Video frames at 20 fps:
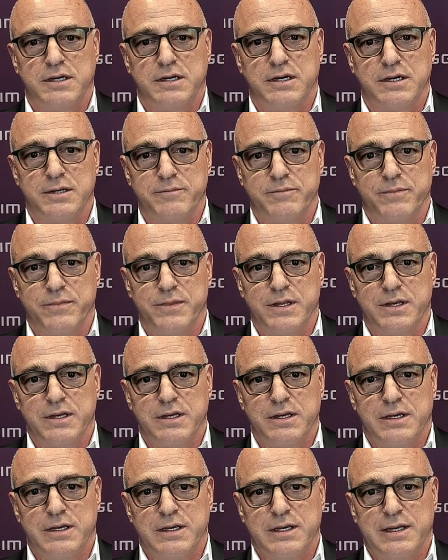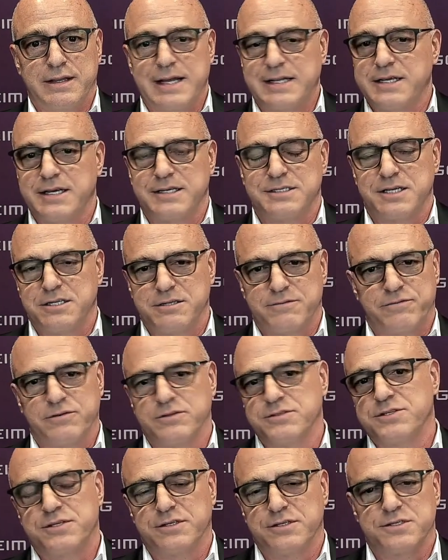Um, and that takes a
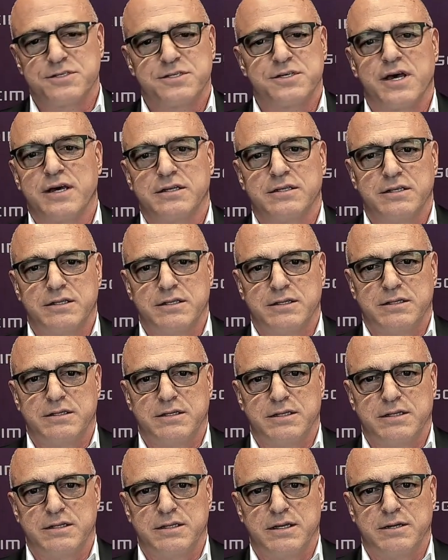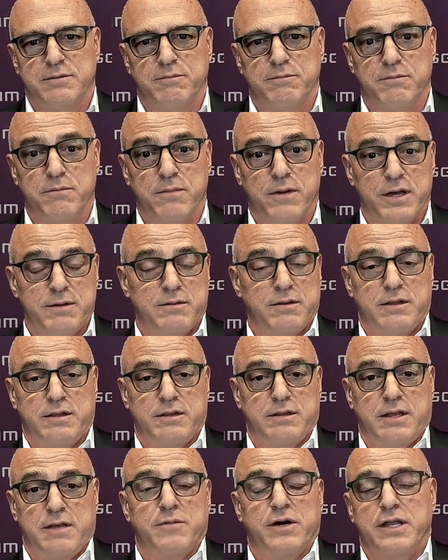different skill set that might
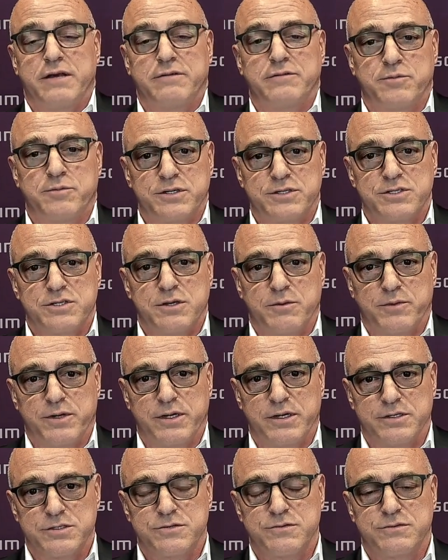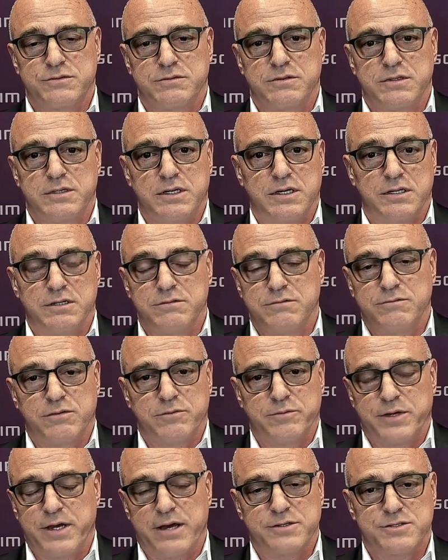they might have to bring someone else in
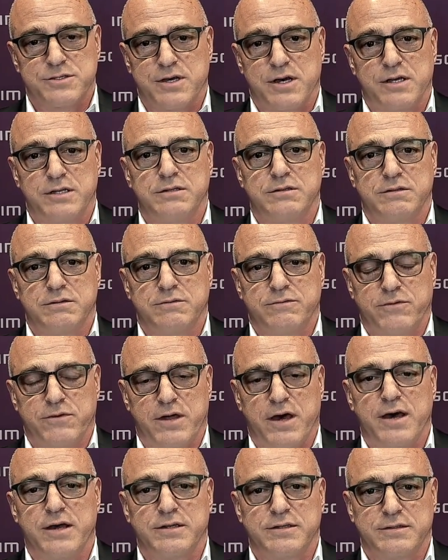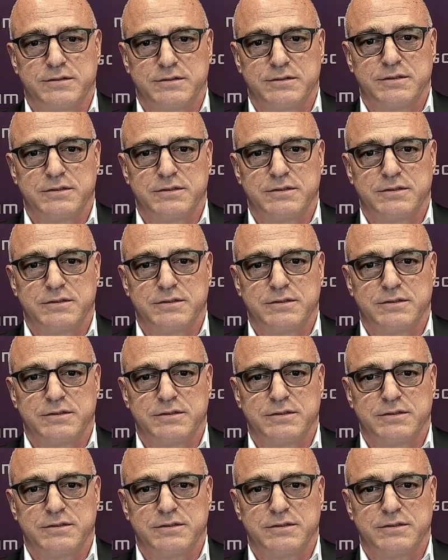from the outside for that.